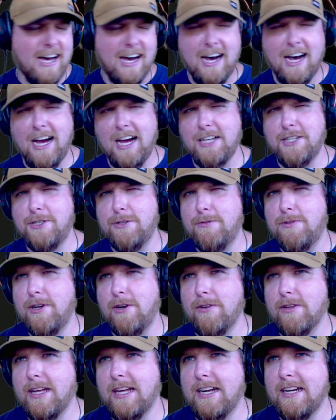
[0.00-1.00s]
I do
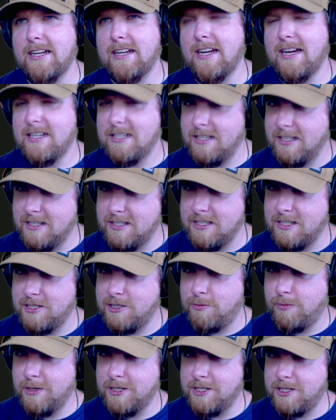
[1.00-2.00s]
know that it's a
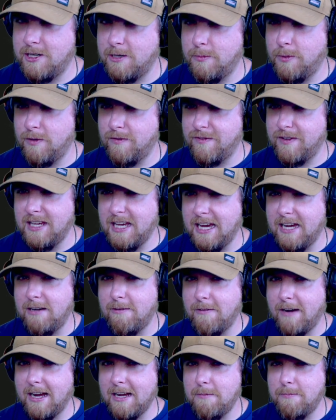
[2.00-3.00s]
twin-turbo
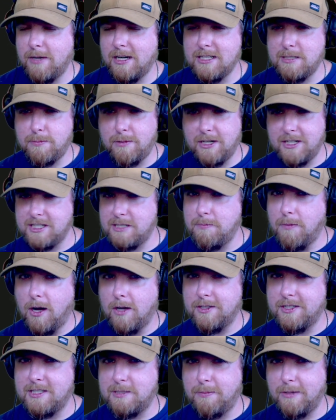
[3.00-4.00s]
V8, right? But it's pretty
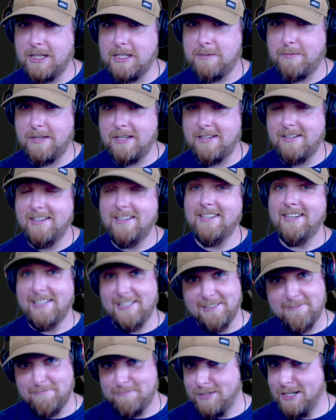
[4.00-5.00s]
small displacement.
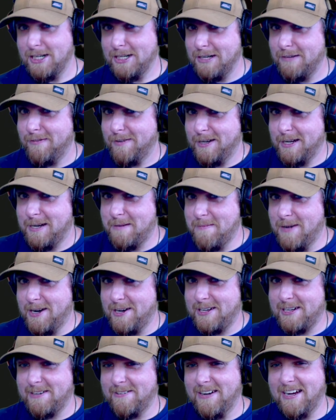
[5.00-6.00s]
Pretty different in
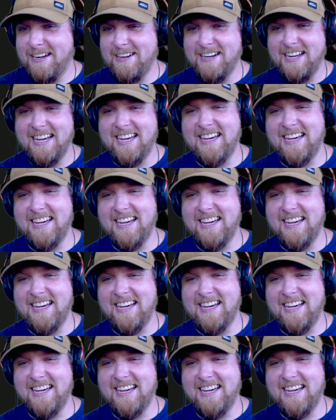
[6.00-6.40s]
America, right?